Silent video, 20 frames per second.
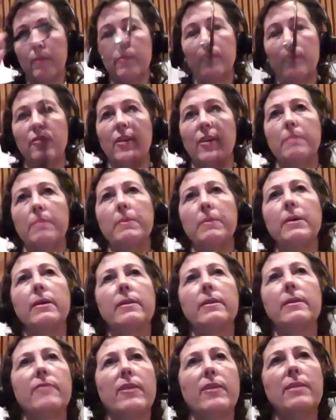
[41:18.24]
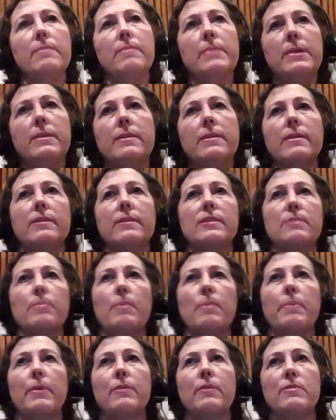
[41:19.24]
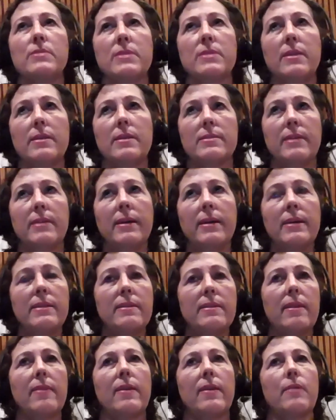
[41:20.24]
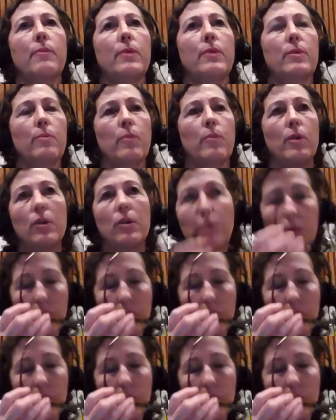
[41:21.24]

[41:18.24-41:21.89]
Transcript: family development is proposed in a site, then they would work